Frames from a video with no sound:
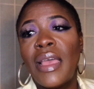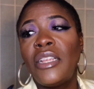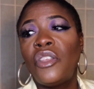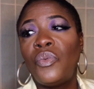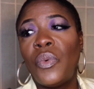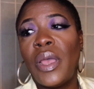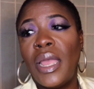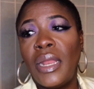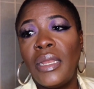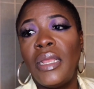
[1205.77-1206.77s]
that's
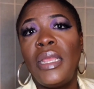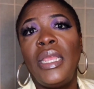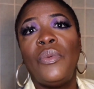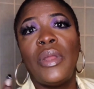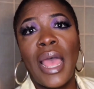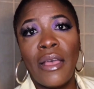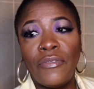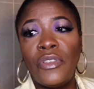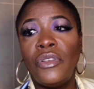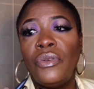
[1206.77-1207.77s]
when he would
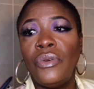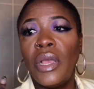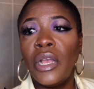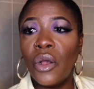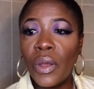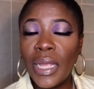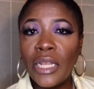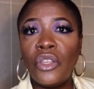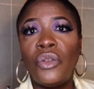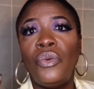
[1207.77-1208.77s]
have to go
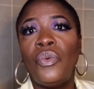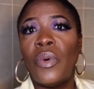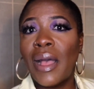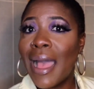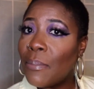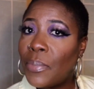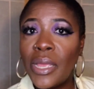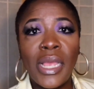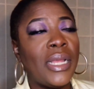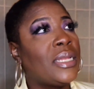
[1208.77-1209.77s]
into what
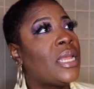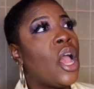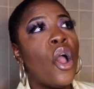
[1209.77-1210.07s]
happened,